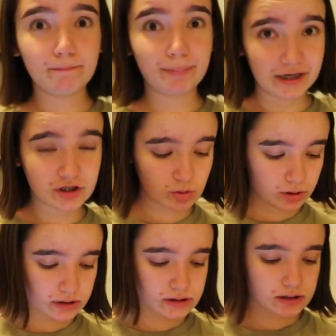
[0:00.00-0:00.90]
bike
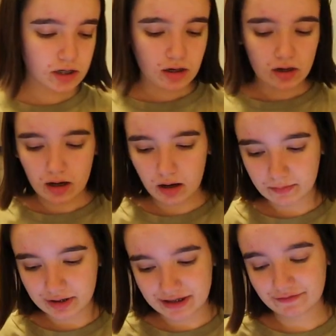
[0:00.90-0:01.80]
shorts
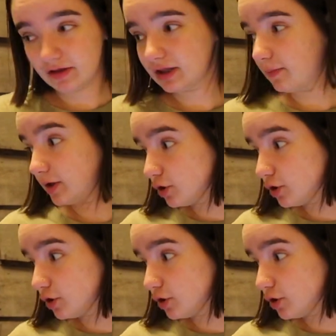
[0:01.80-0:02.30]
because I feel like they'd be